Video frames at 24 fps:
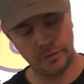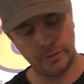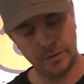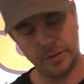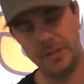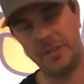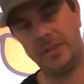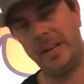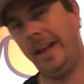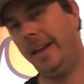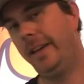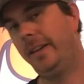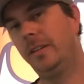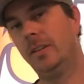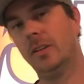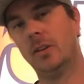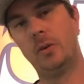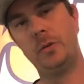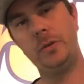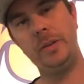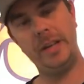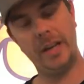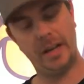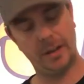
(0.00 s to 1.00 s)
Rover Sand
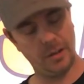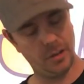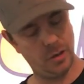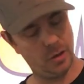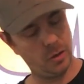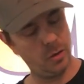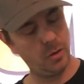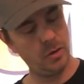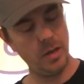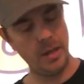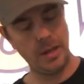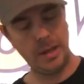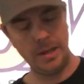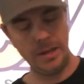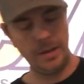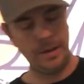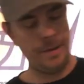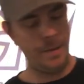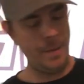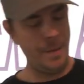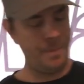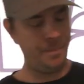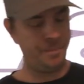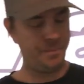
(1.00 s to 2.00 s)
Glow yellow.
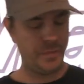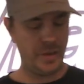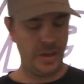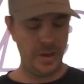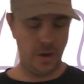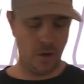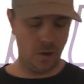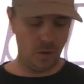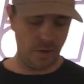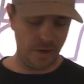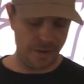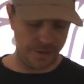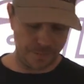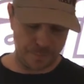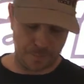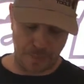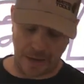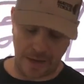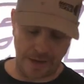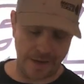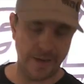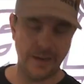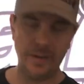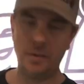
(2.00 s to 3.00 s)
You know, it's
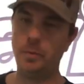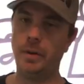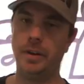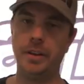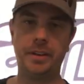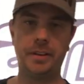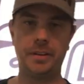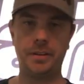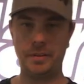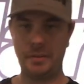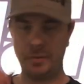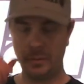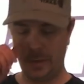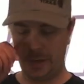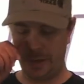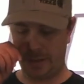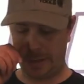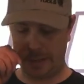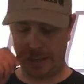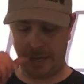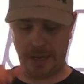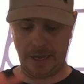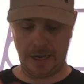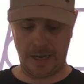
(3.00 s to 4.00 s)
painted
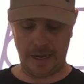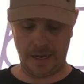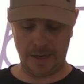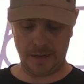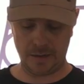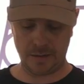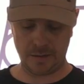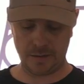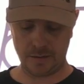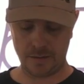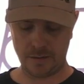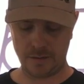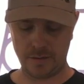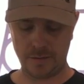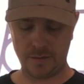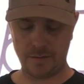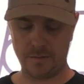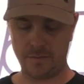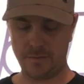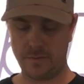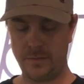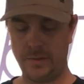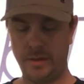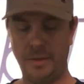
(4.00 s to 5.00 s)
with the
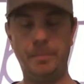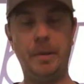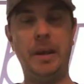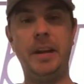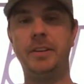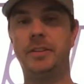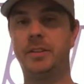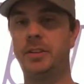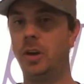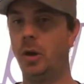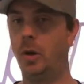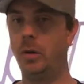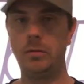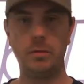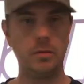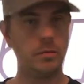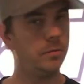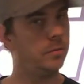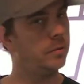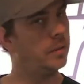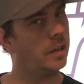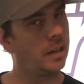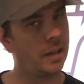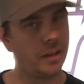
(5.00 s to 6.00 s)
base
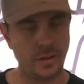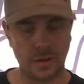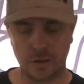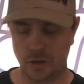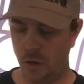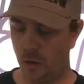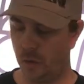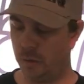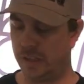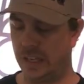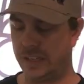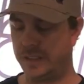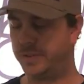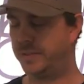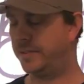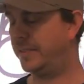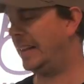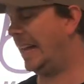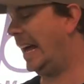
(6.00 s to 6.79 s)
coat, the clear coat that's